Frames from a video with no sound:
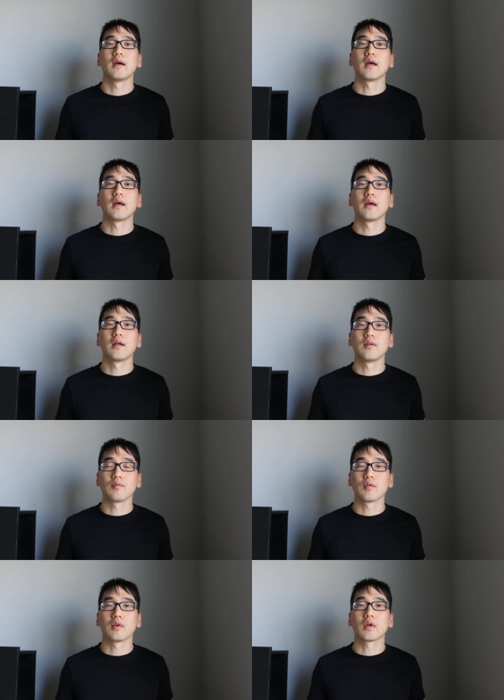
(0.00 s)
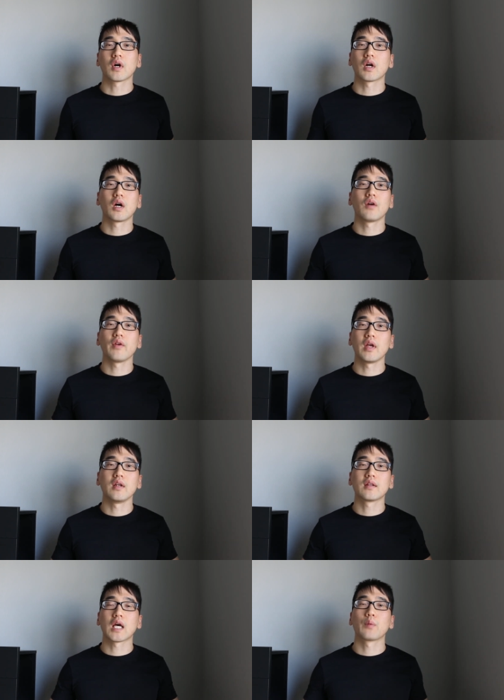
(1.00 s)
and cut off
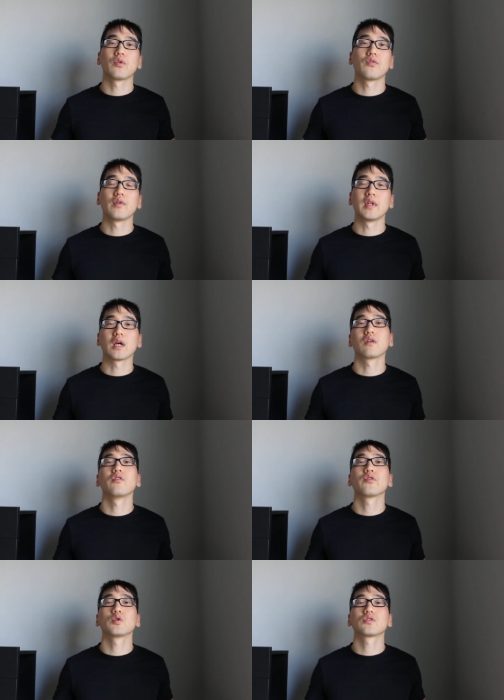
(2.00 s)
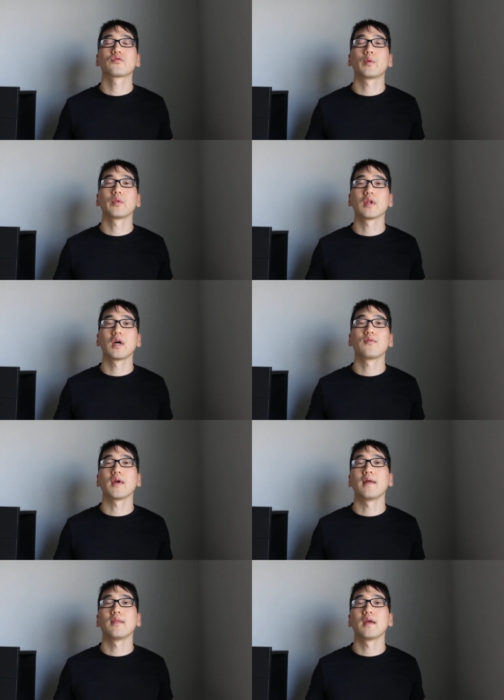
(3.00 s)
any type of negative influence from your life,
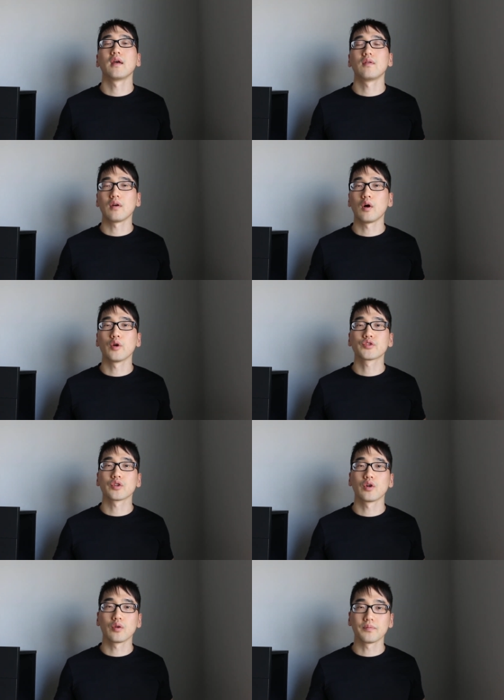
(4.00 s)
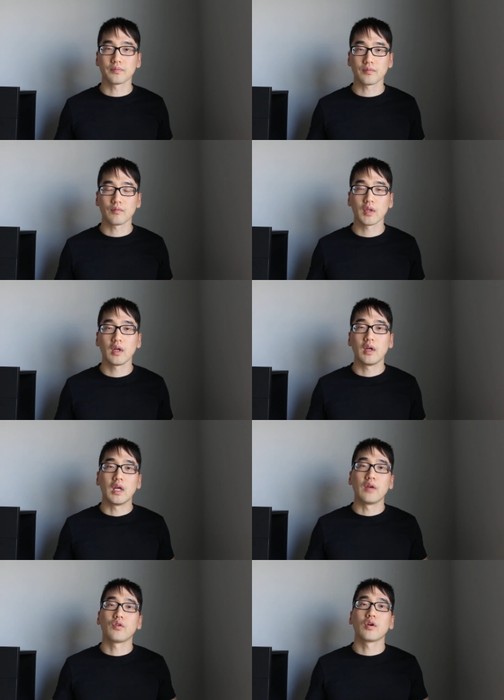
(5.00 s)
and then also
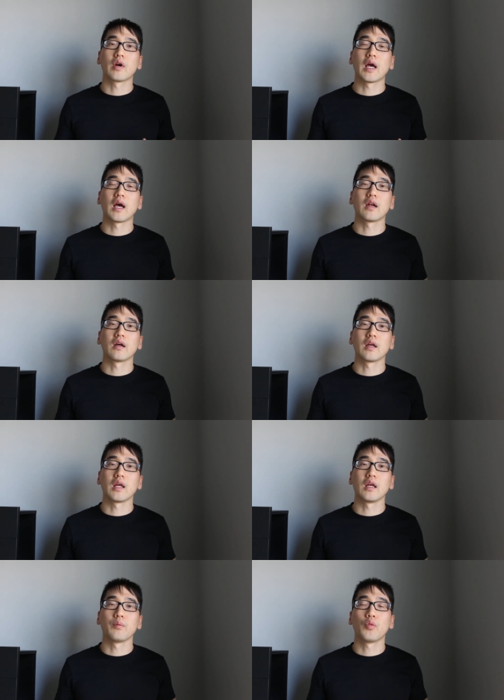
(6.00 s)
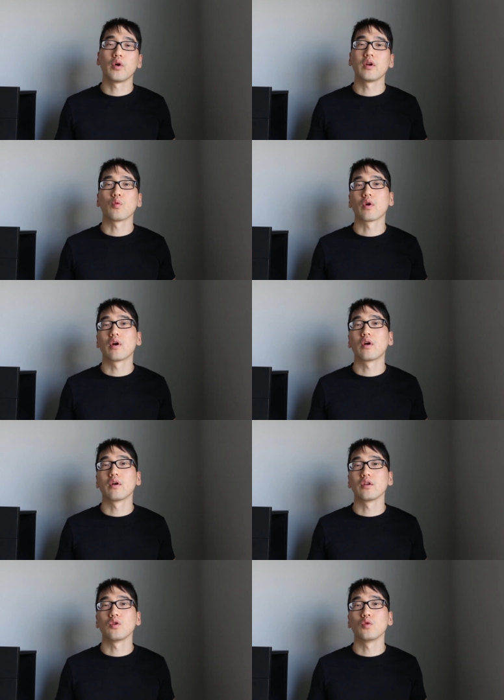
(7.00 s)
if you're at a point
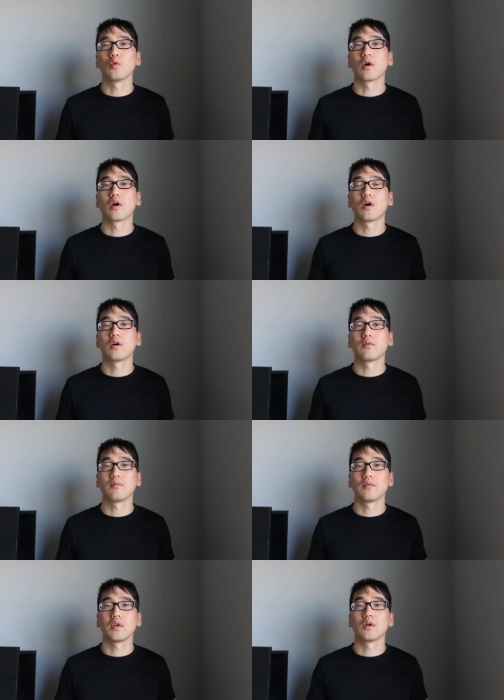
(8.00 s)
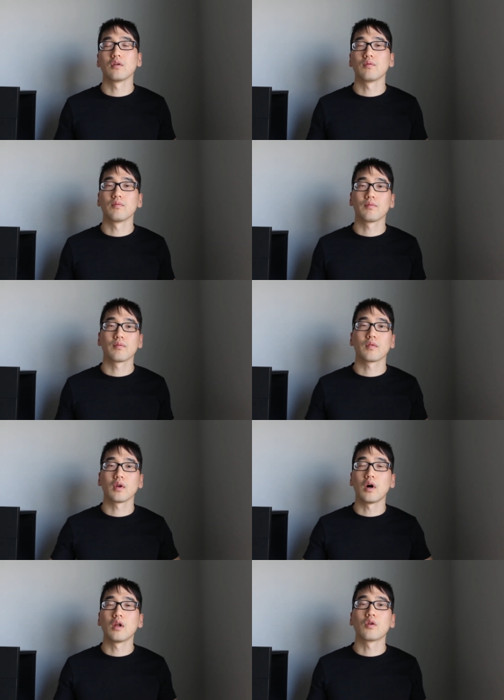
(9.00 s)
where you are, you know,
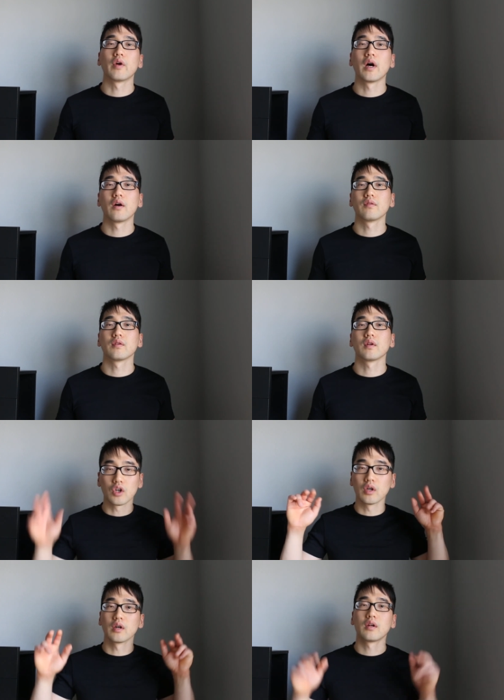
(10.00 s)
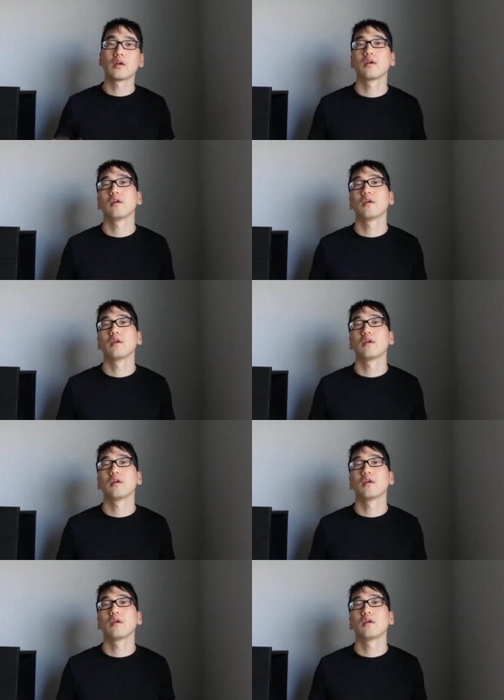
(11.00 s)
all around good,